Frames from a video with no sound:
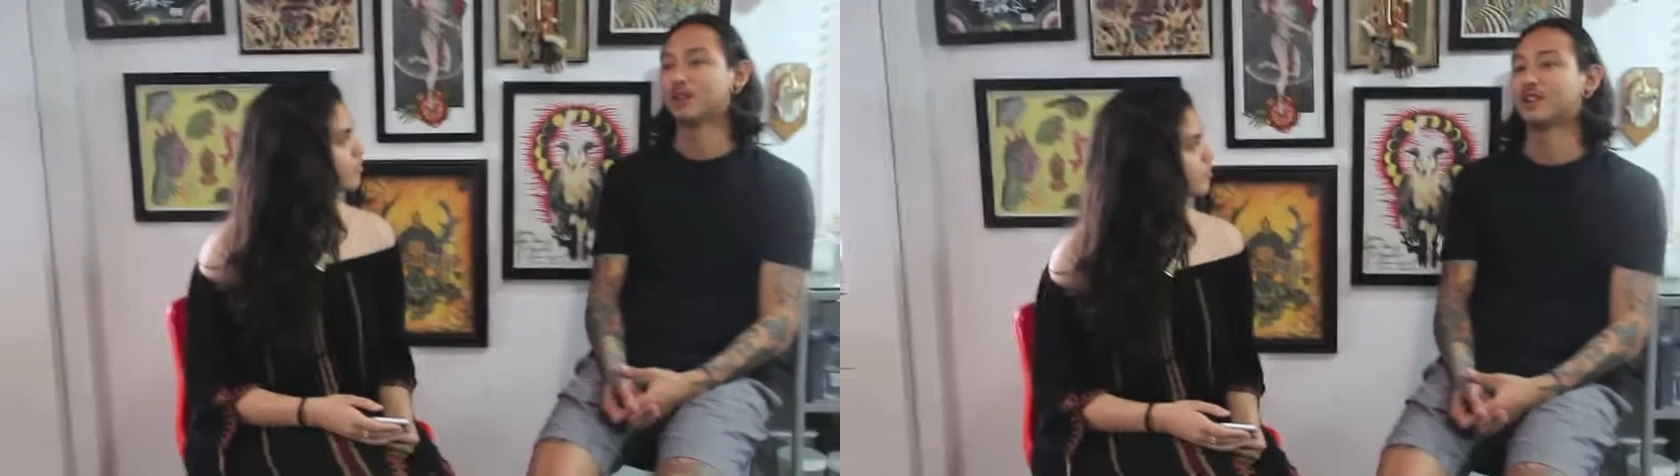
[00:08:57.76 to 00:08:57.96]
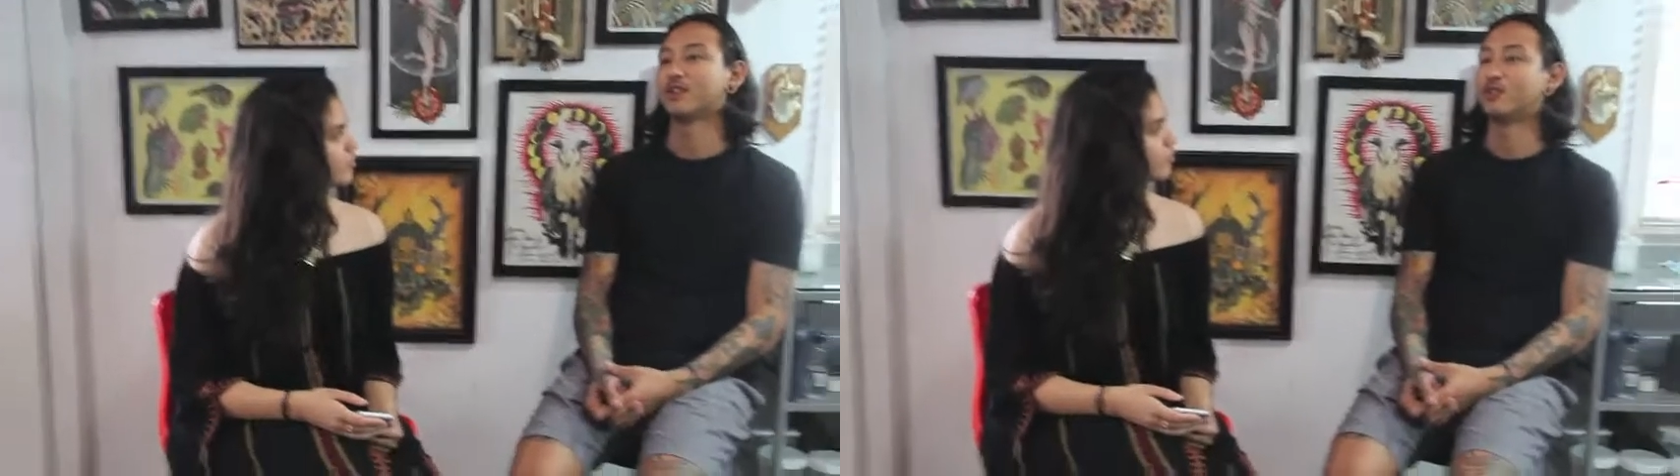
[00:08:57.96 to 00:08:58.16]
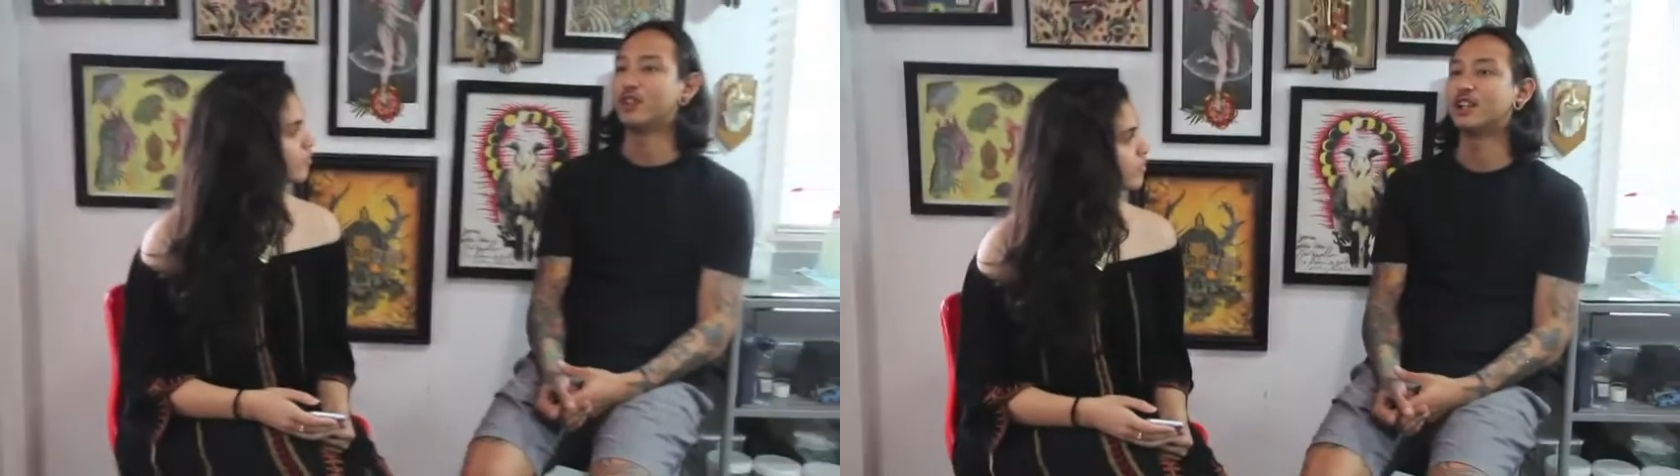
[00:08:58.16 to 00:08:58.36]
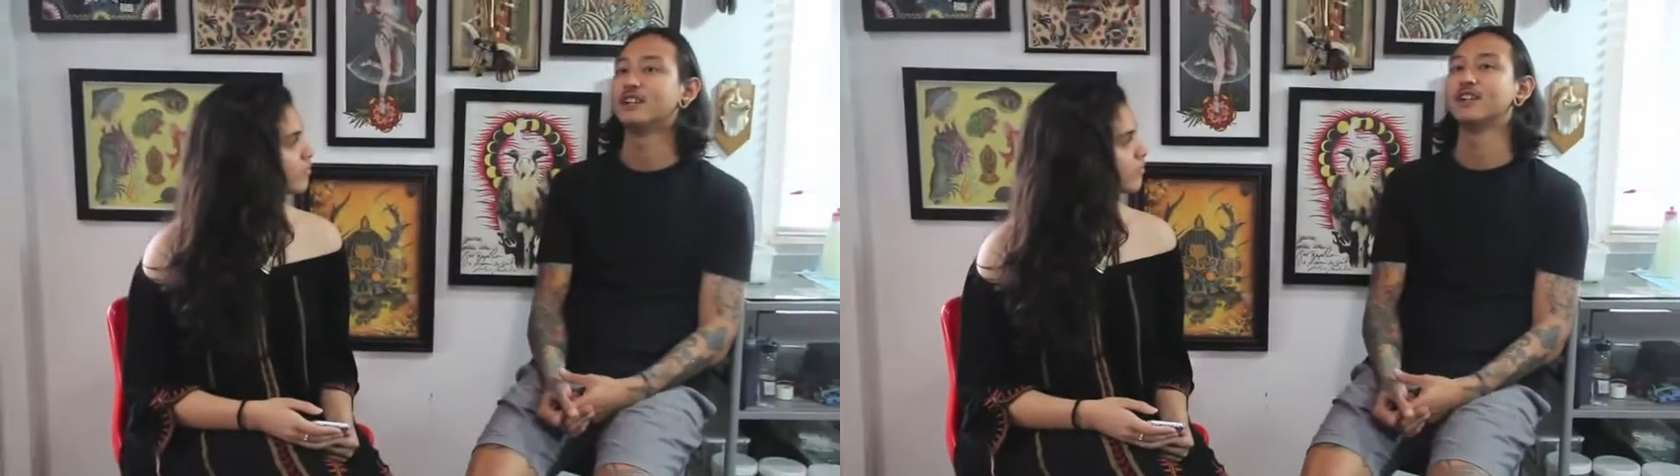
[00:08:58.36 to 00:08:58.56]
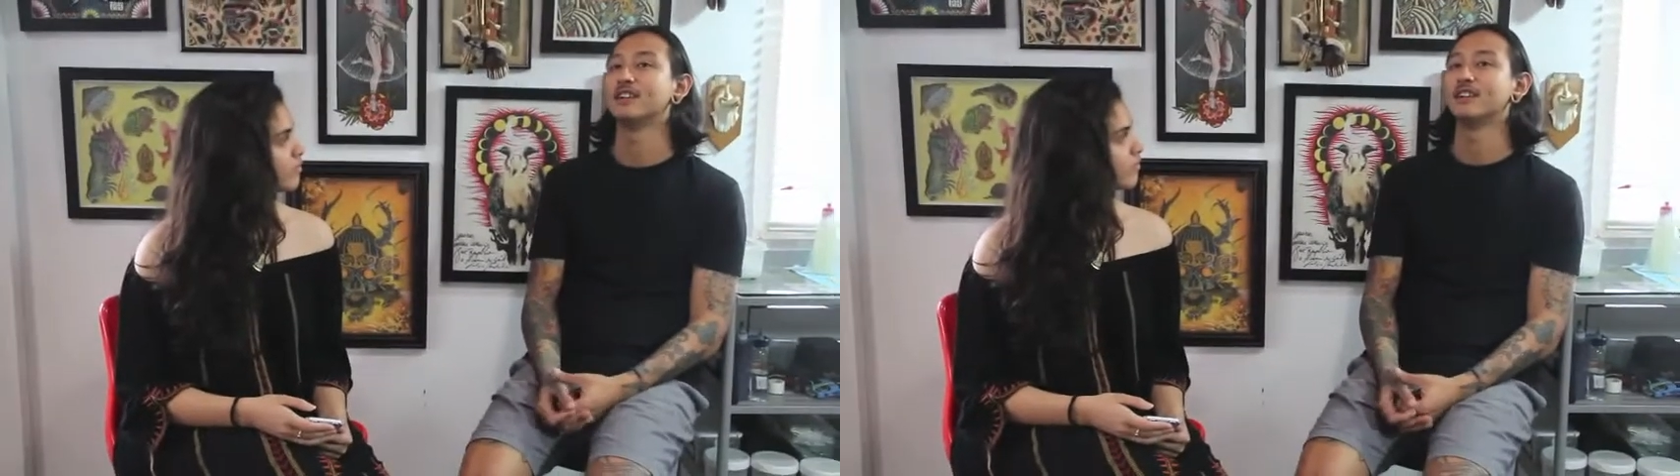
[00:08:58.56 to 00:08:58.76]
are people that
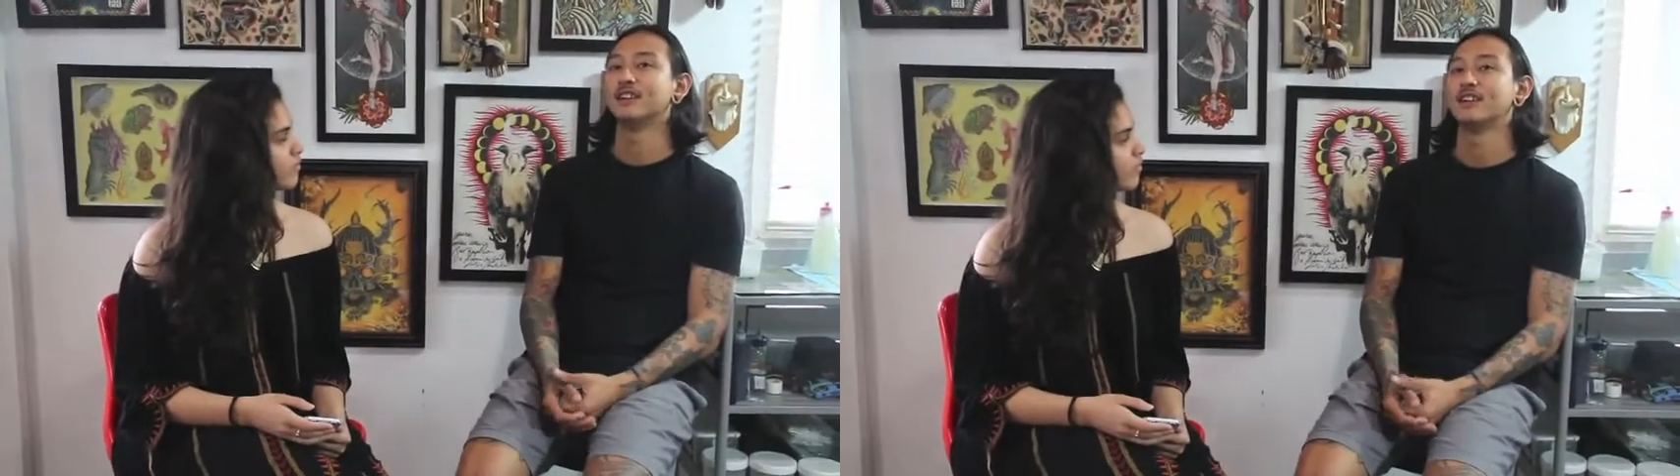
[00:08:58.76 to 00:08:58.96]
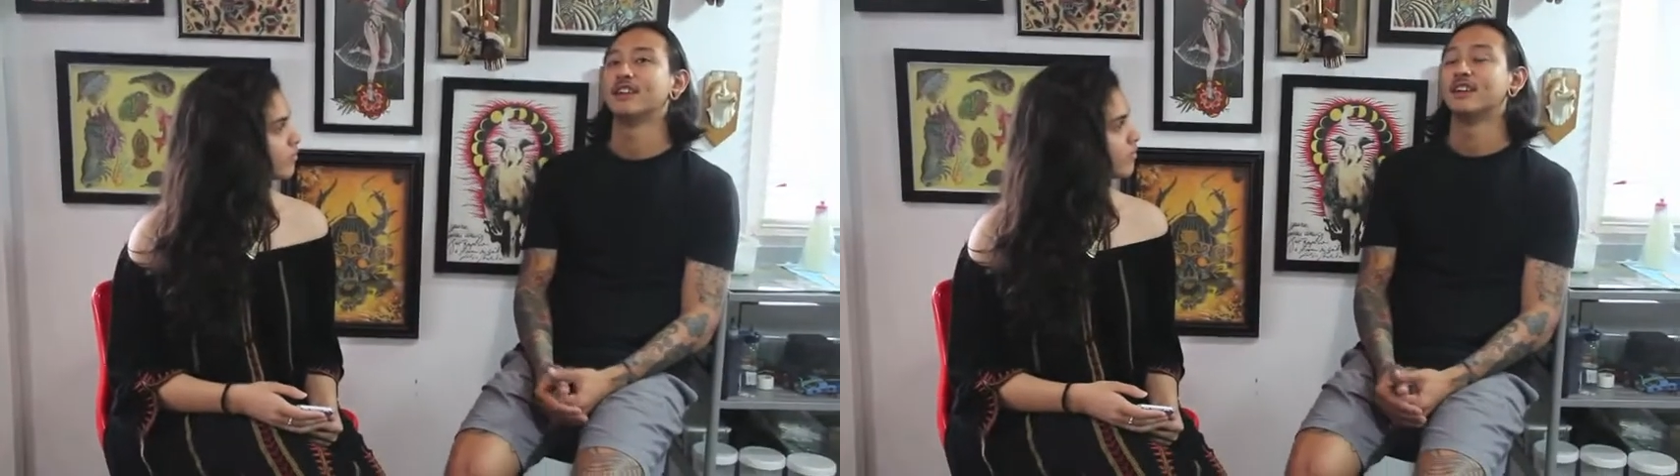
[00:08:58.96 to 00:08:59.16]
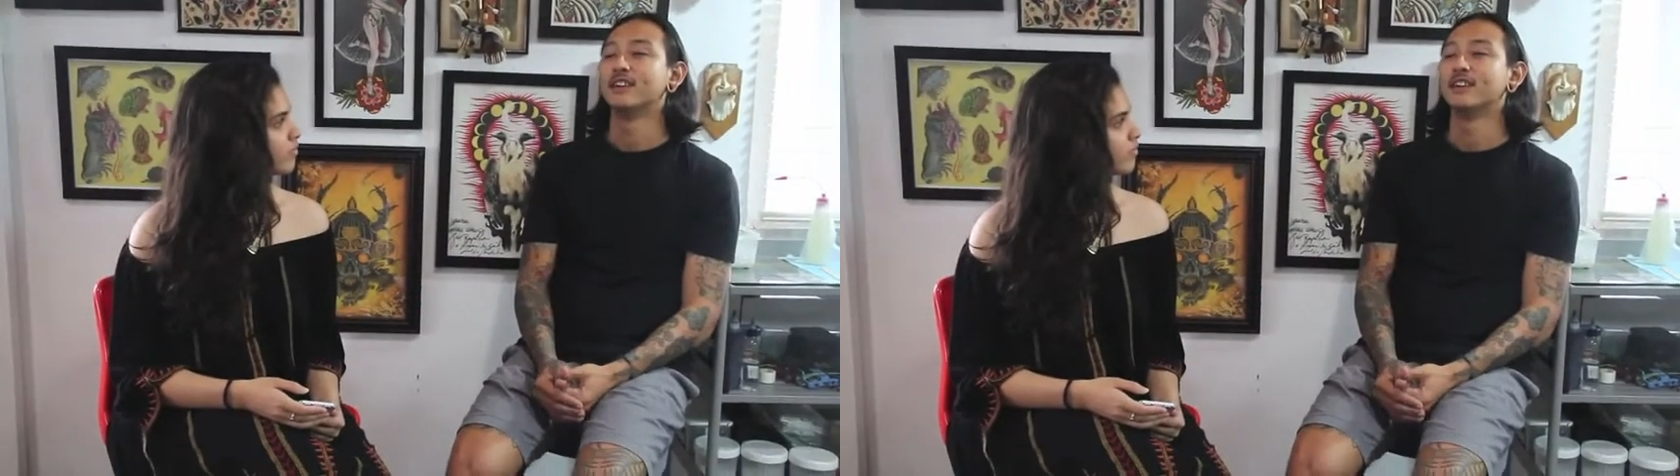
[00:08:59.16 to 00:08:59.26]
really